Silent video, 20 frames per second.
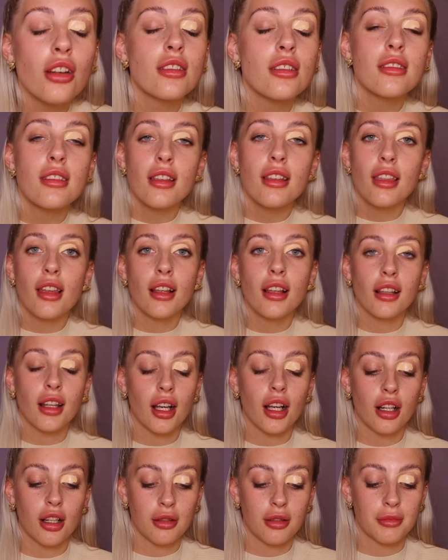honestly think
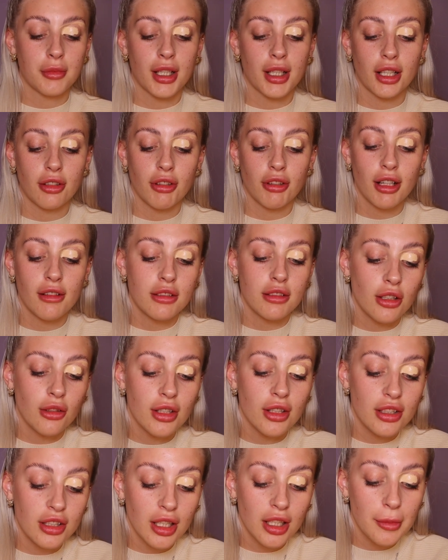like on my gravestone
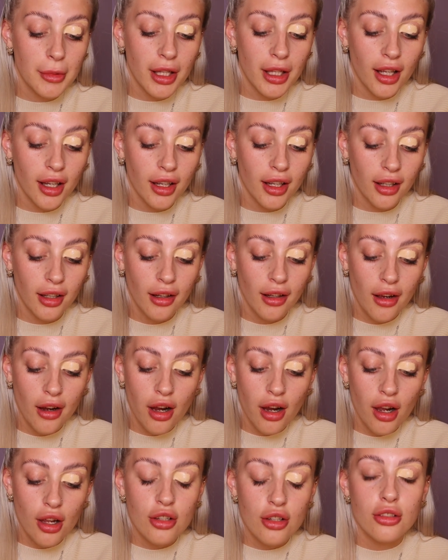it's going to be like
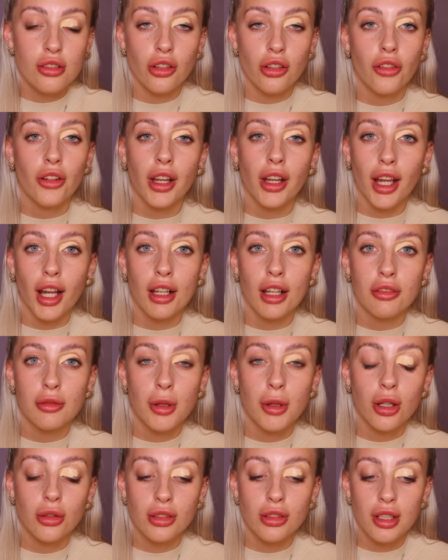suffocated from
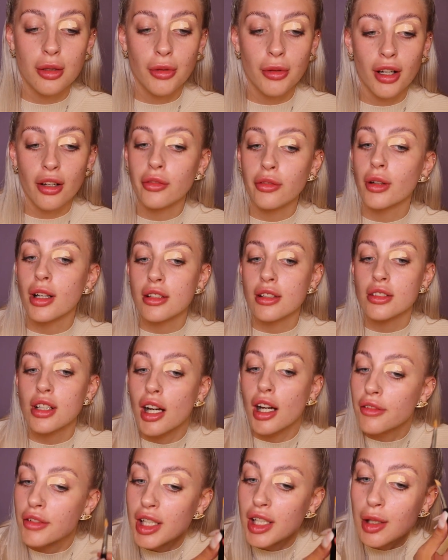holding a breath whilst
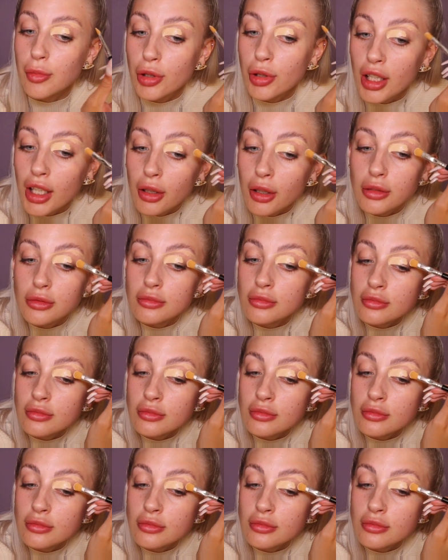carving out brow.